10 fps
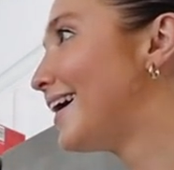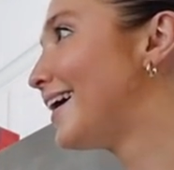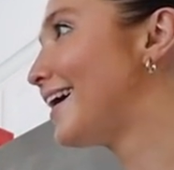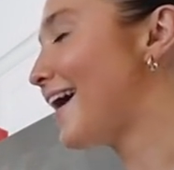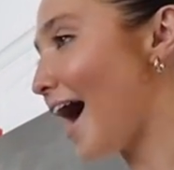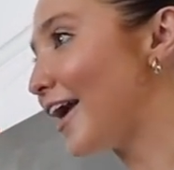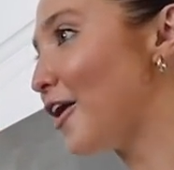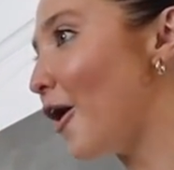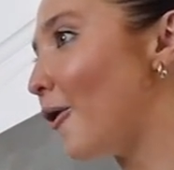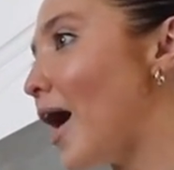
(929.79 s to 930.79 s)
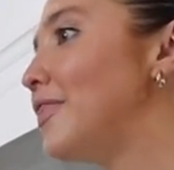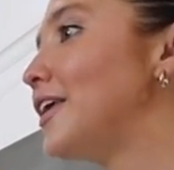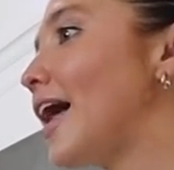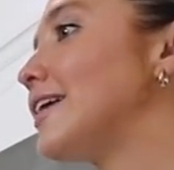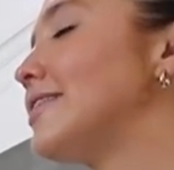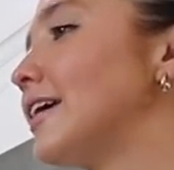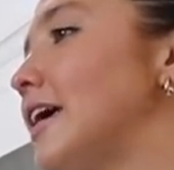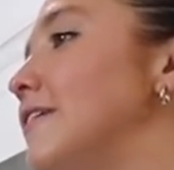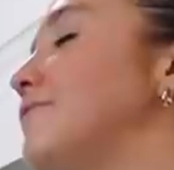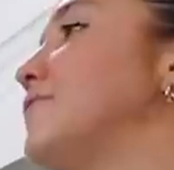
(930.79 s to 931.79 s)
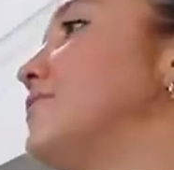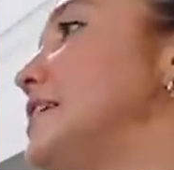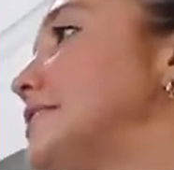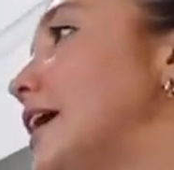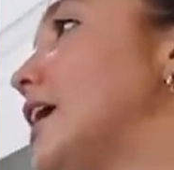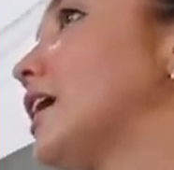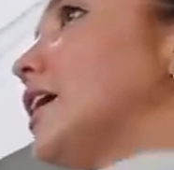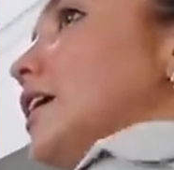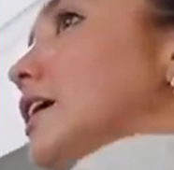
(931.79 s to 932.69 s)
What? I know. And then I think it it's like